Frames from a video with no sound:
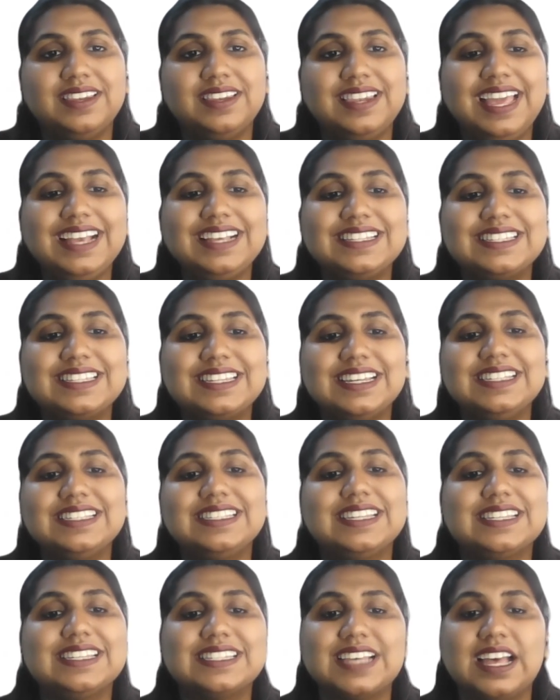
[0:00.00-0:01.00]
Next
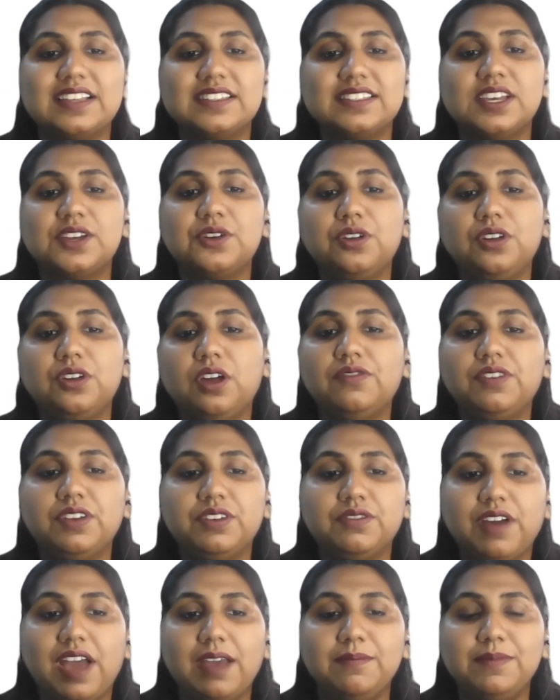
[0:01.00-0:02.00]
is discuss the role of
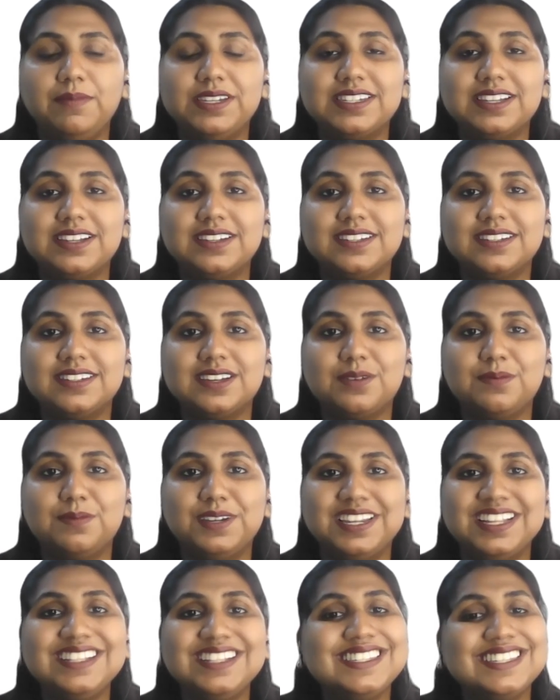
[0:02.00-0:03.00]
environmental
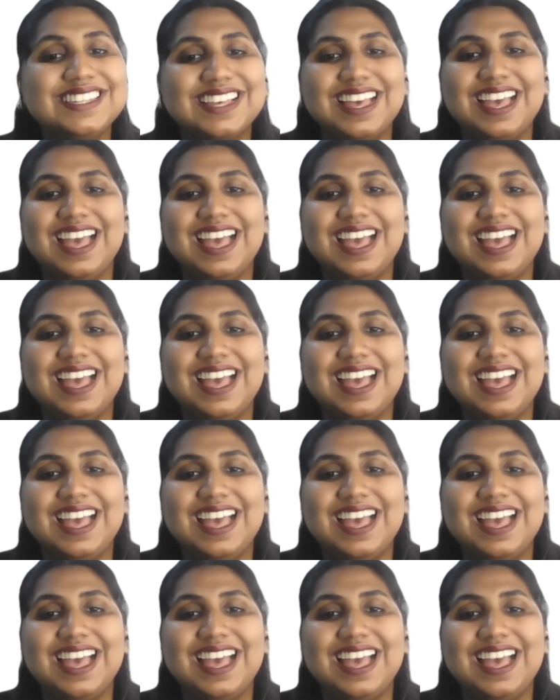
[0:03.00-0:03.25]
determinants.